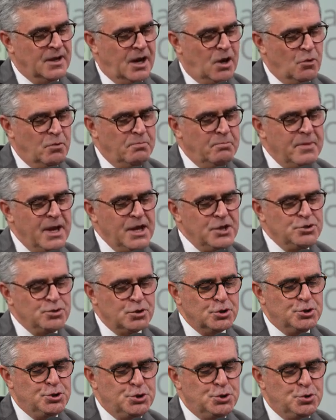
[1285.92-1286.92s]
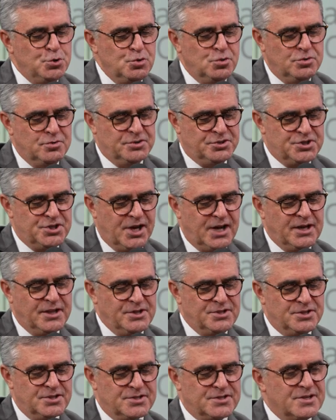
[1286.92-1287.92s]
Our major two
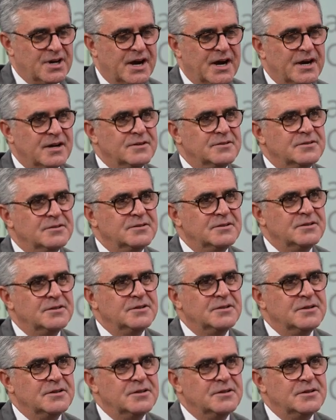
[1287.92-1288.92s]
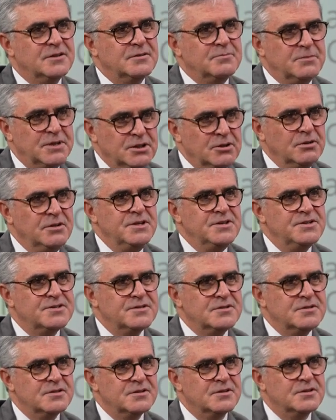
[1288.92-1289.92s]
challenges are Middle
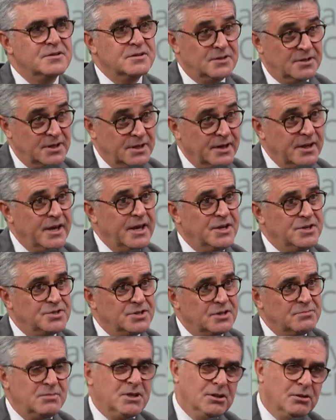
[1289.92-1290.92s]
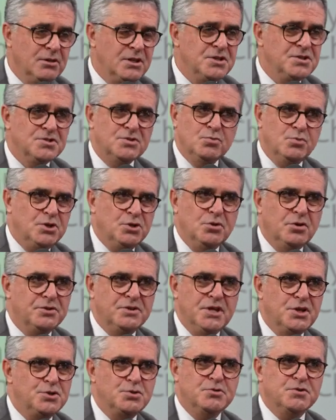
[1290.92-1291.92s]
East and Asia. Middle East, we
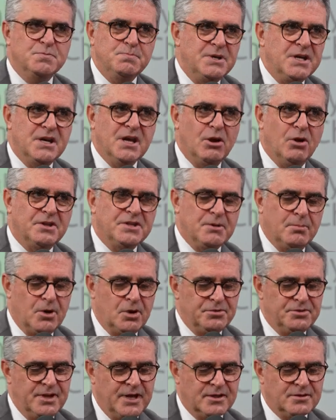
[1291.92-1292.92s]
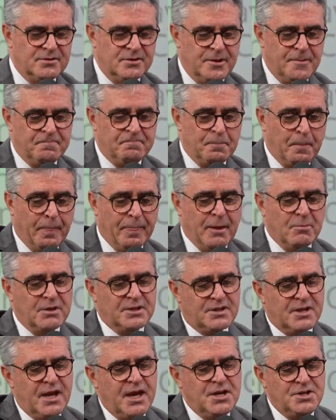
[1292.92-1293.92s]
don't need to speak a lot about that.
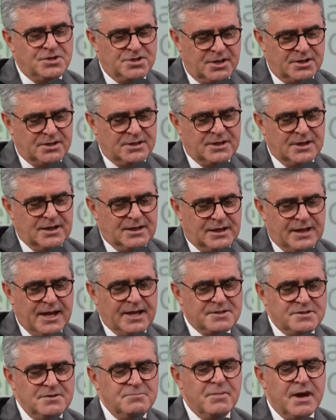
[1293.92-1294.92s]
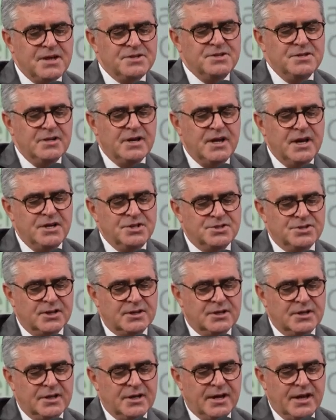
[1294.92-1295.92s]
But Asia, let us imagine
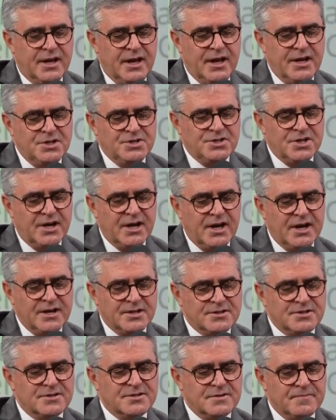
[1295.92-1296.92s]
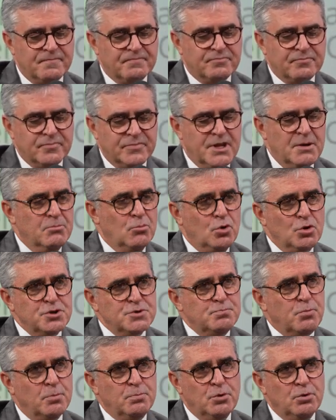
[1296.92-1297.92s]
Asia. Asia has the
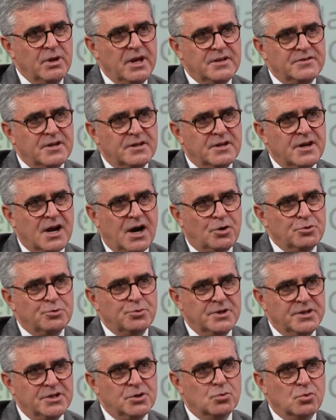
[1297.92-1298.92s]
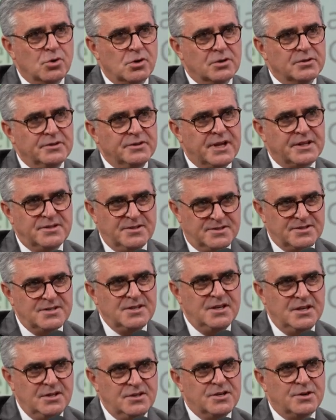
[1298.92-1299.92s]
most populated country in the world, that is
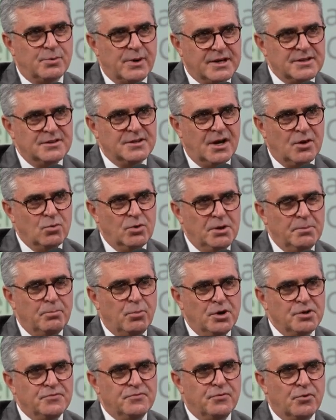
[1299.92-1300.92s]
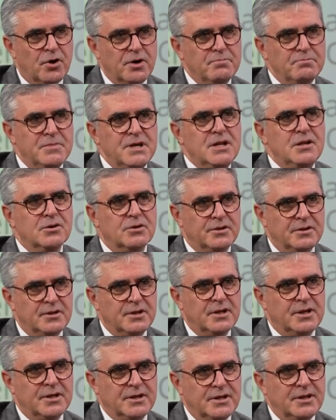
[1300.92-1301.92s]
India right now, 1.4 million
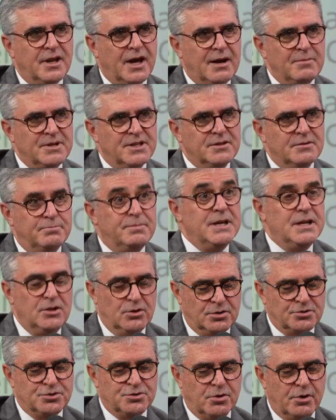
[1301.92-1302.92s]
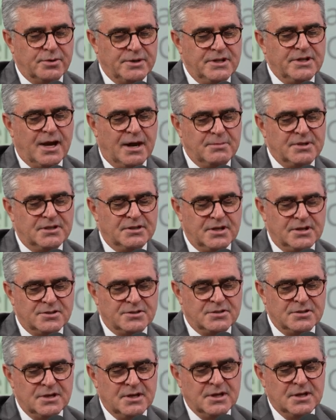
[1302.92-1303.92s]
billion. Inhabit, billion sorry,
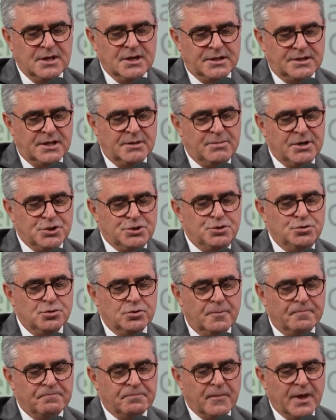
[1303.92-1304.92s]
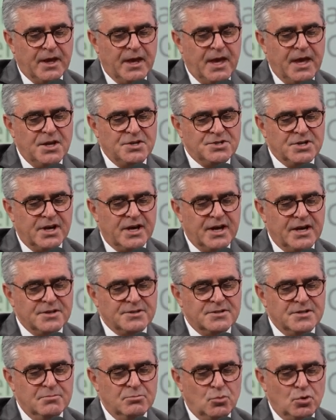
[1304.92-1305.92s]
inhabitants. Number two, Asia
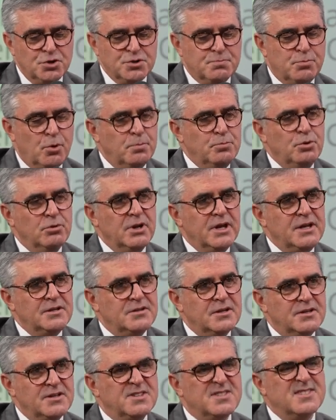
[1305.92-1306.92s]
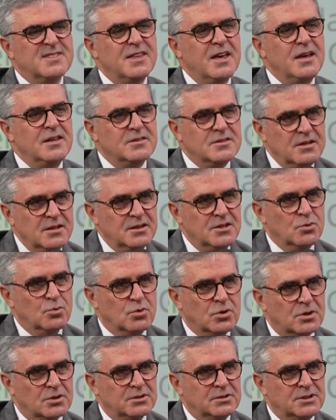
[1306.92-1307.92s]
has the most populated state in the
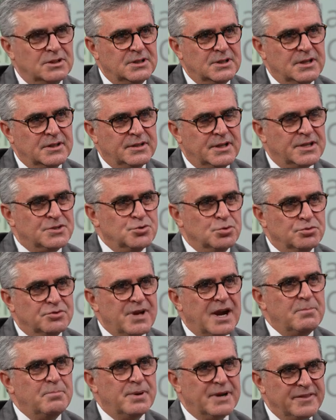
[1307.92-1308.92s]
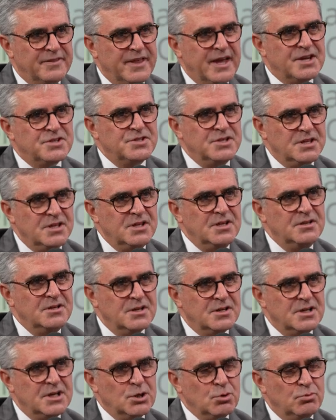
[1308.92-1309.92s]
world, that's Uttar Pradesh in
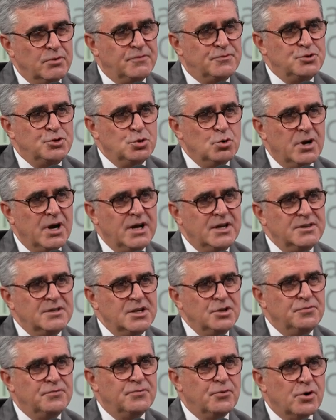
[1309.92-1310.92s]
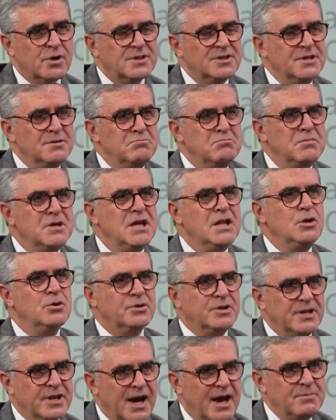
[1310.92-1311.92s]
India, with 240
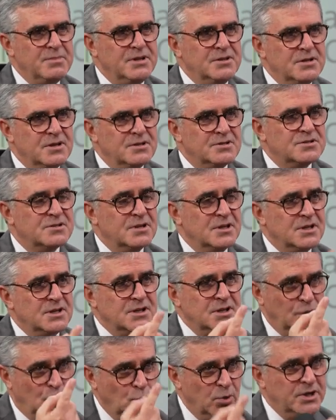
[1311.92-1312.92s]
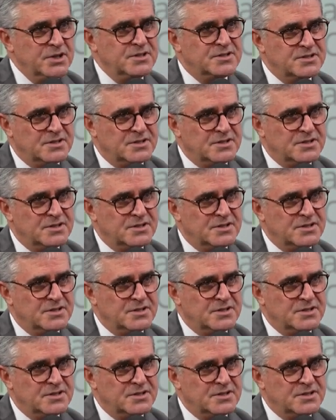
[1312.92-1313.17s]
million inhabitants in one